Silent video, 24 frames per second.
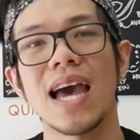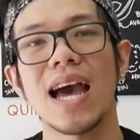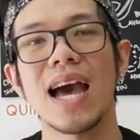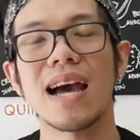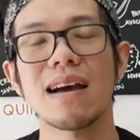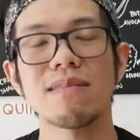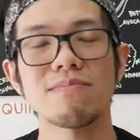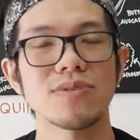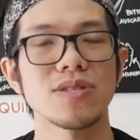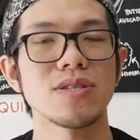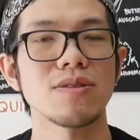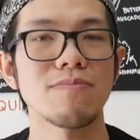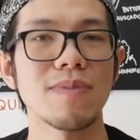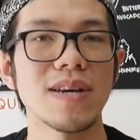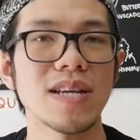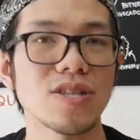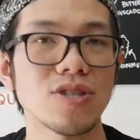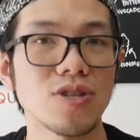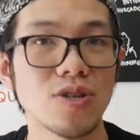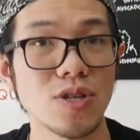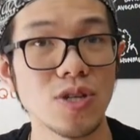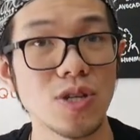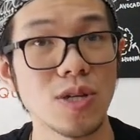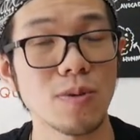and to make
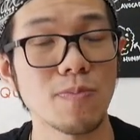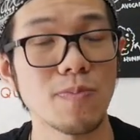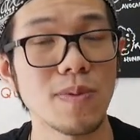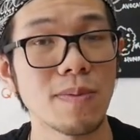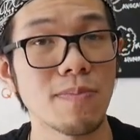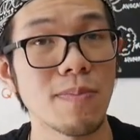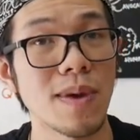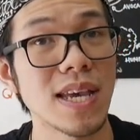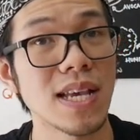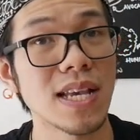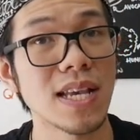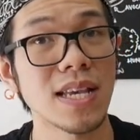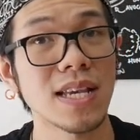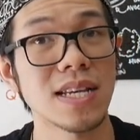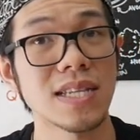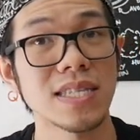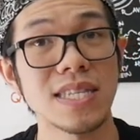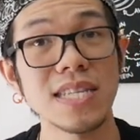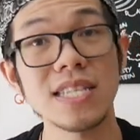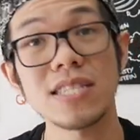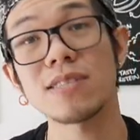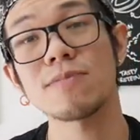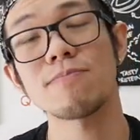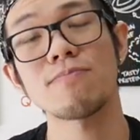sure you be making a
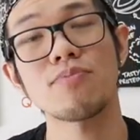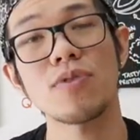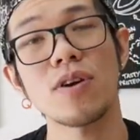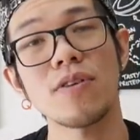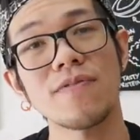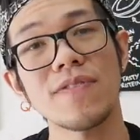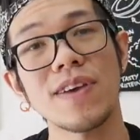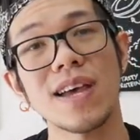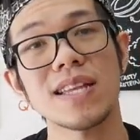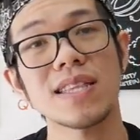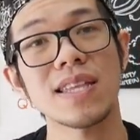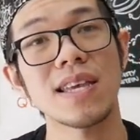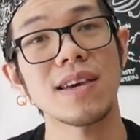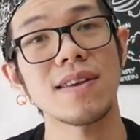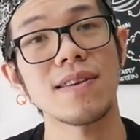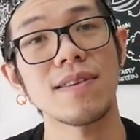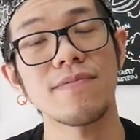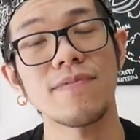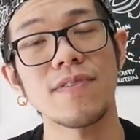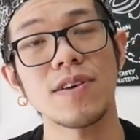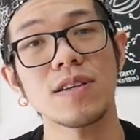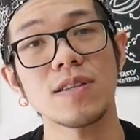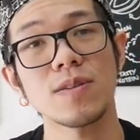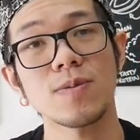decent profit at the end
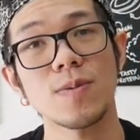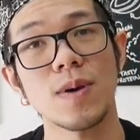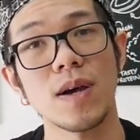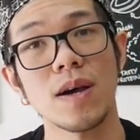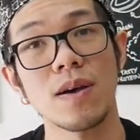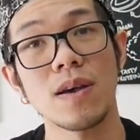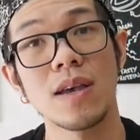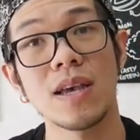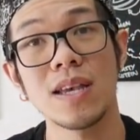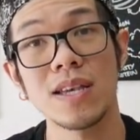of it as well.